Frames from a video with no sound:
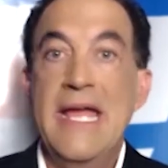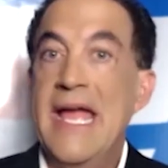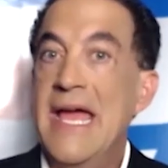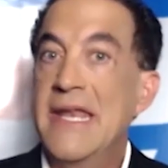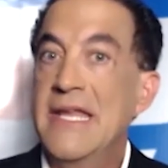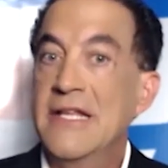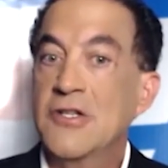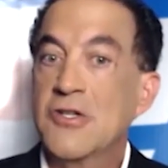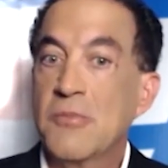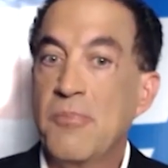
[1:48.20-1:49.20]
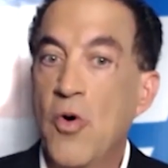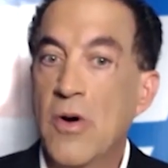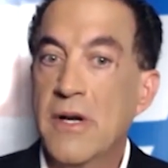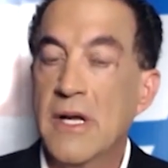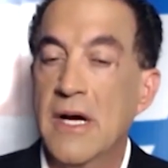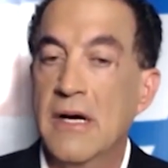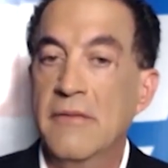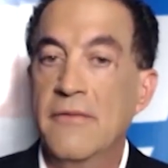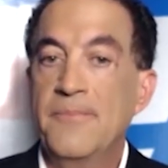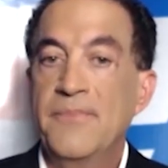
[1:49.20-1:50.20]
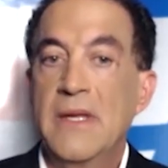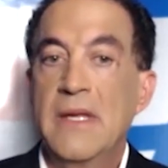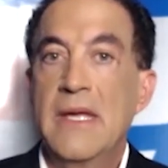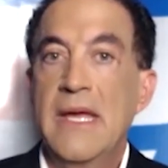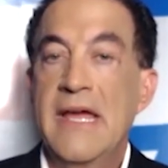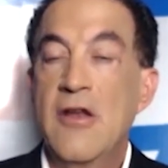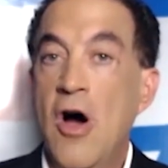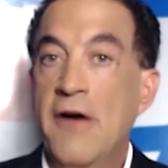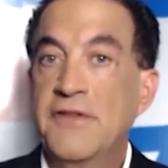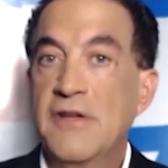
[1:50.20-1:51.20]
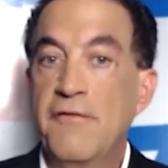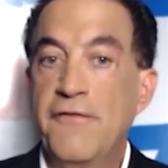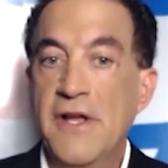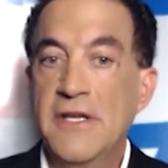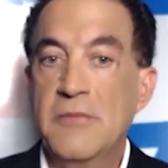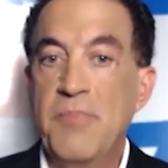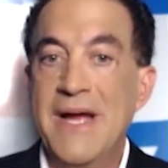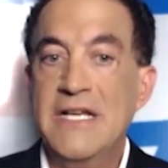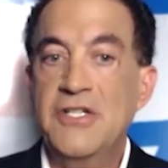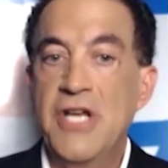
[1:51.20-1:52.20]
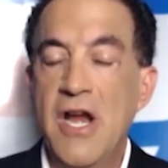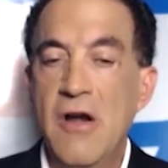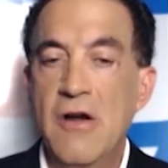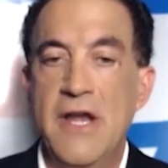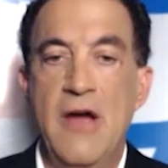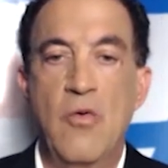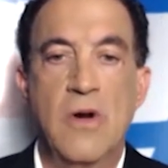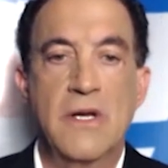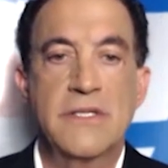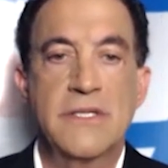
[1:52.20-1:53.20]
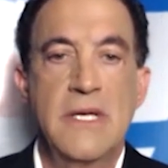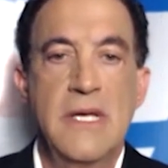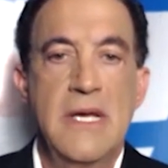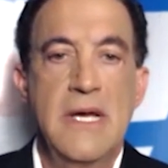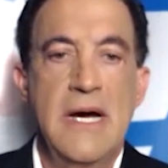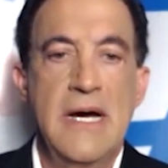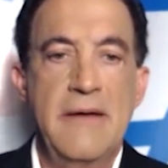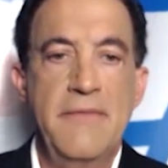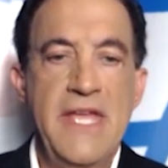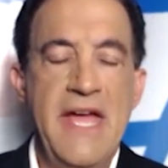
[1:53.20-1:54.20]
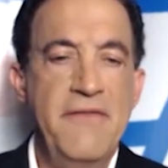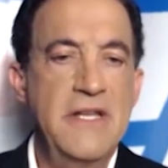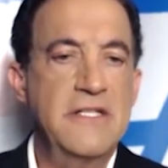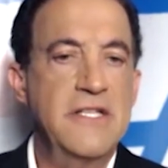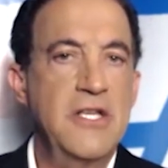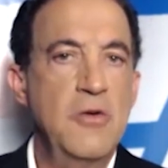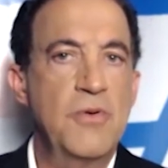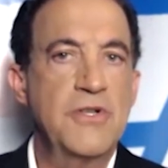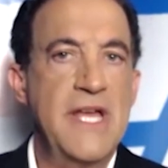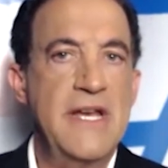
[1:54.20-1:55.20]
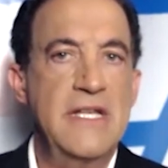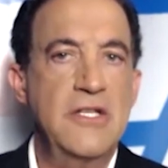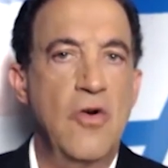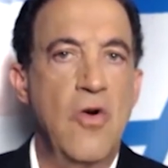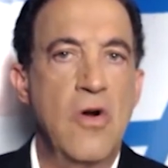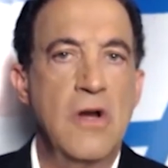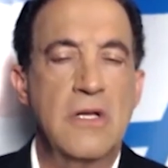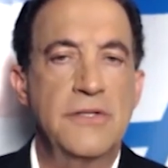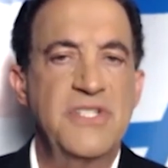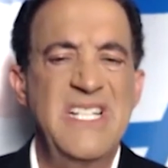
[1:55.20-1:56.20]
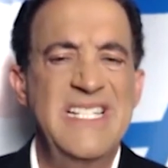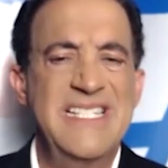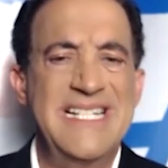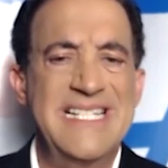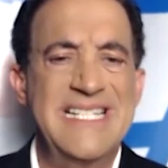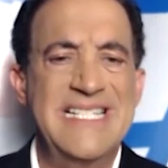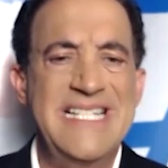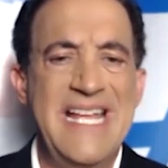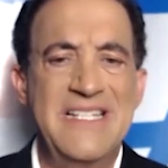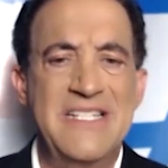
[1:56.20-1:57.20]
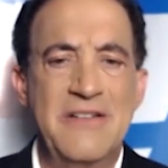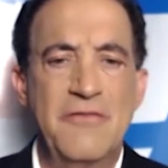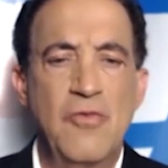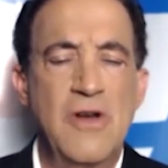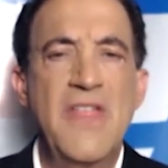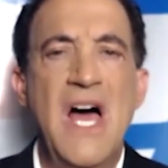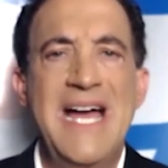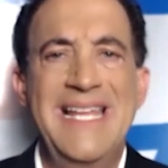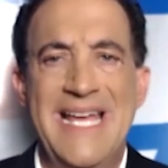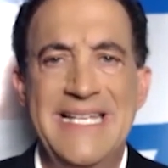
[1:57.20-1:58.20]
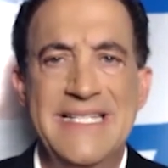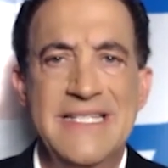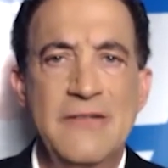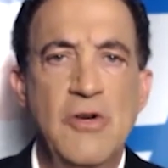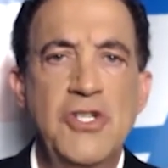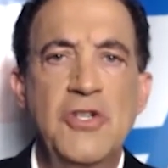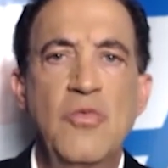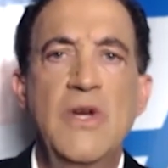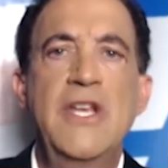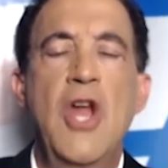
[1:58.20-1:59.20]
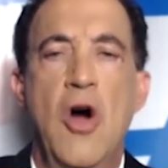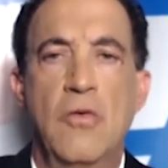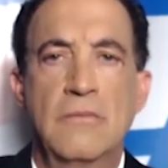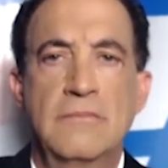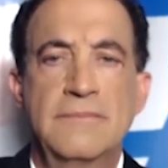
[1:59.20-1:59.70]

and in support of and often funded by terror networks. The evidence that you presented in your articles is extensive. What are the highlights? What should we know?